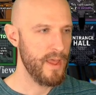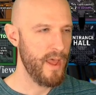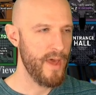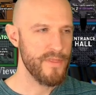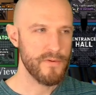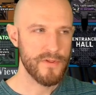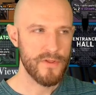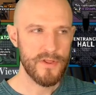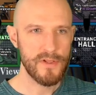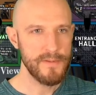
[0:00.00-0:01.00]
And there is a
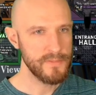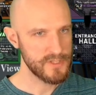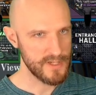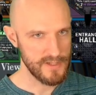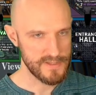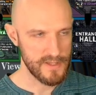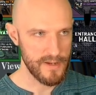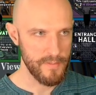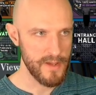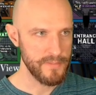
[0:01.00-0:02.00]
slim chance that I
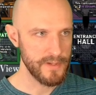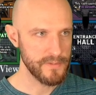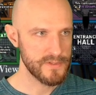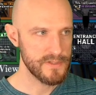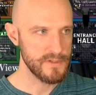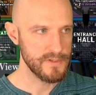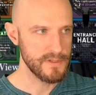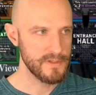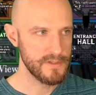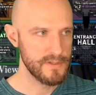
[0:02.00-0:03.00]
might be able to
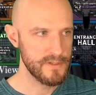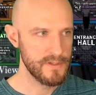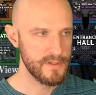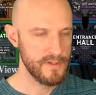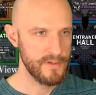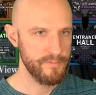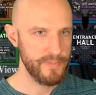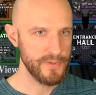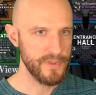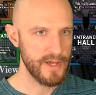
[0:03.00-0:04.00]

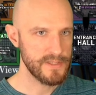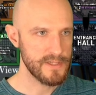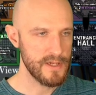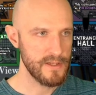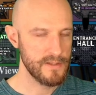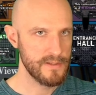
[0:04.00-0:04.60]
build that today.